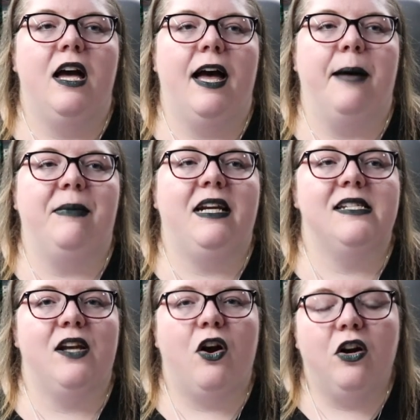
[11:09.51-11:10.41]
Um, it
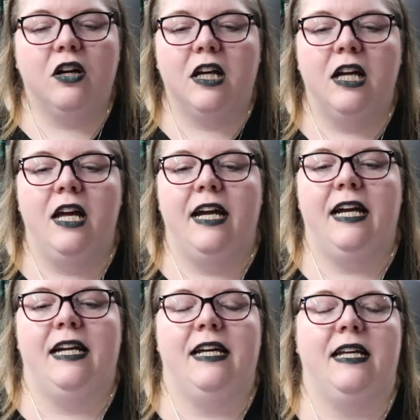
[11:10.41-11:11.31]
is an arc.
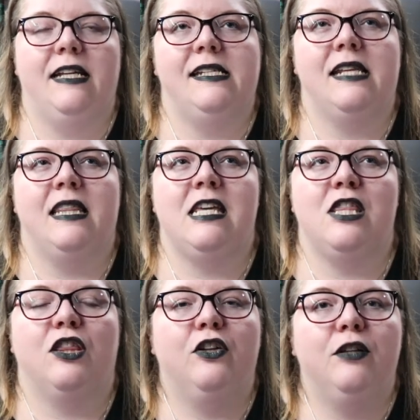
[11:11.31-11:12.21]
It is the
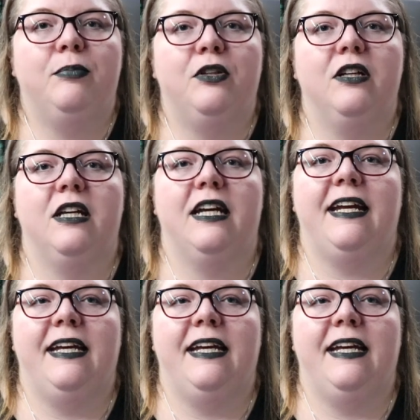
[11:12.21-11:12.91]
third book